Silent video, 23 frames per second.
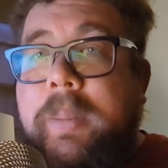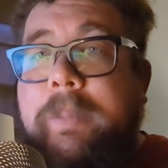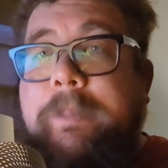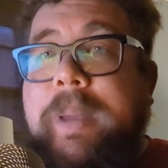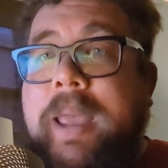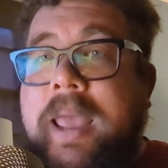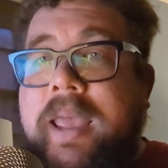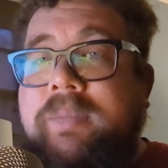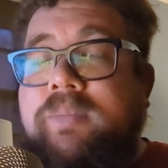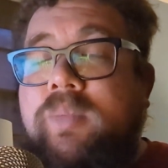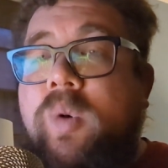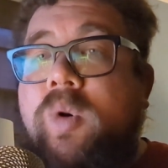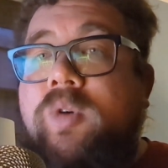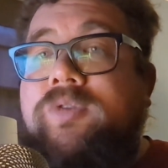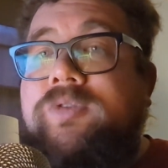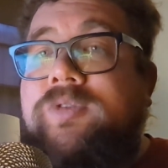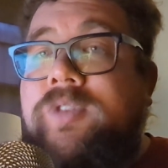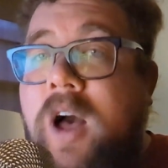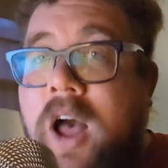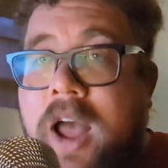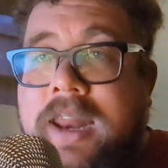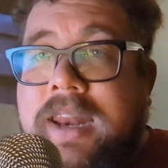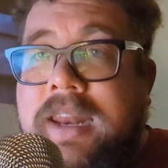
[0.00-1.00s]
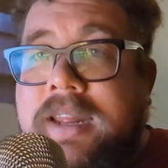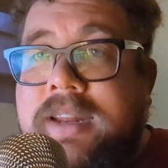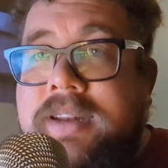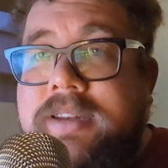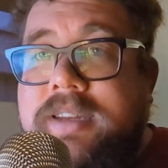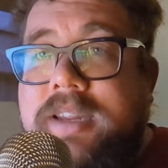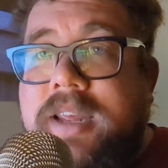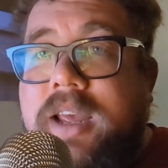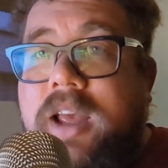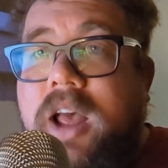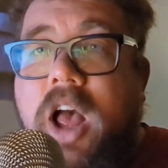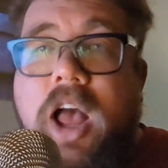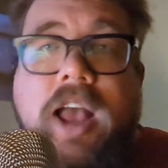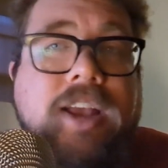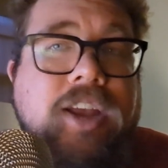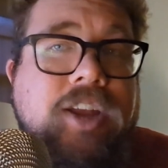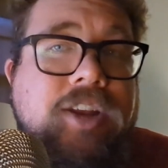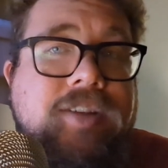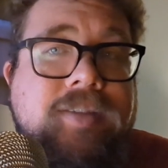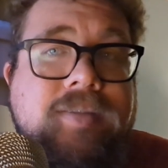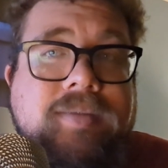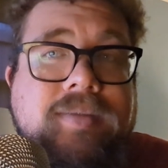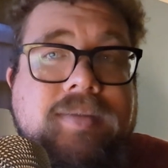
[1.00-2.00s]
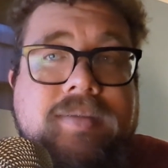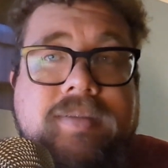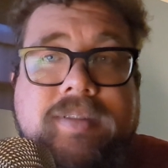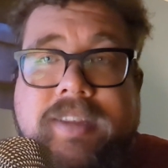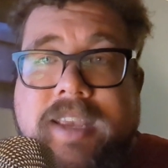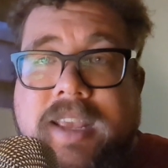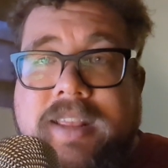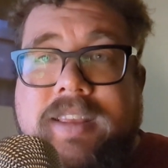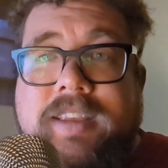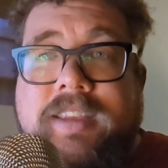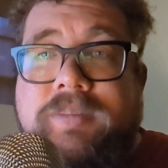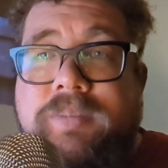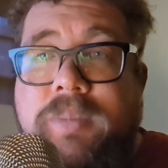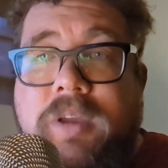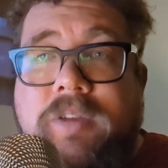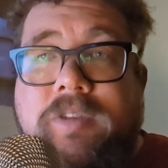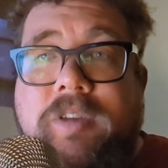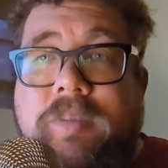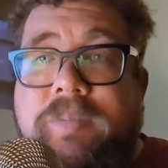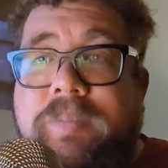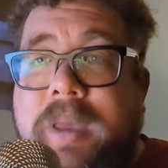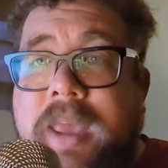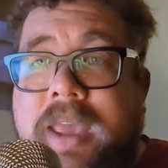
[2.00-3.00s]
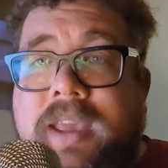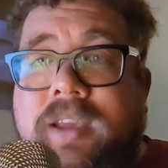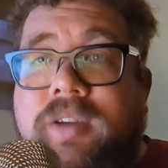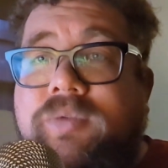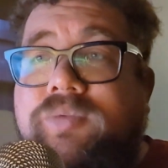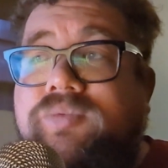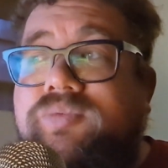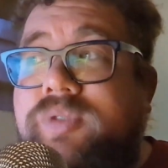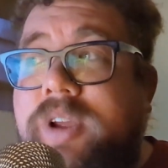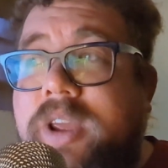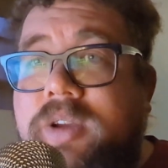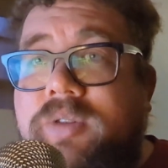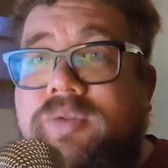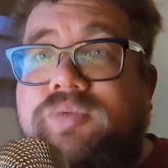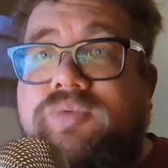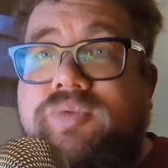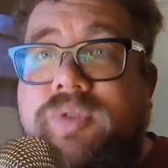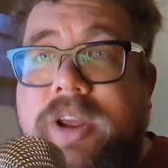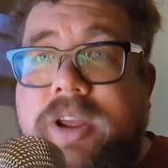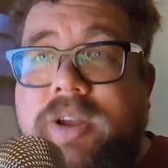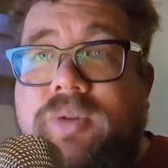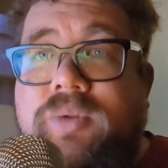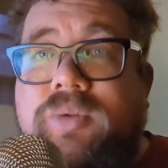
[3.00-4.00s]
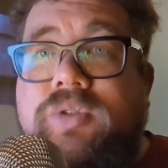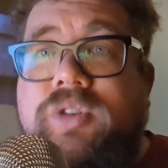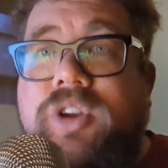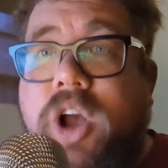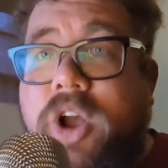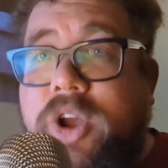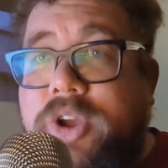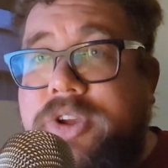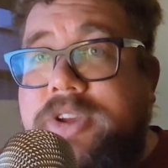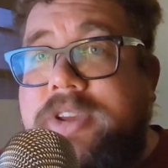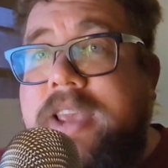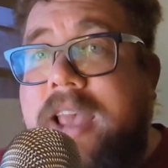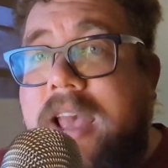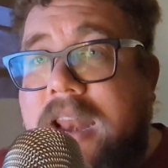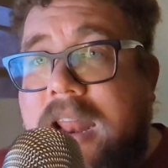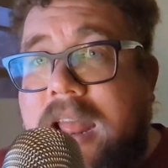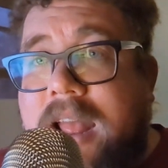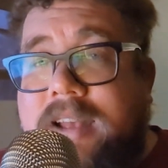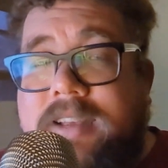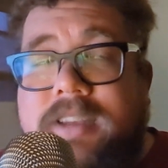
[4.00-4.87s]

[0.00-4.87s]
being more violent, I could see this movie being a real, real go-getter,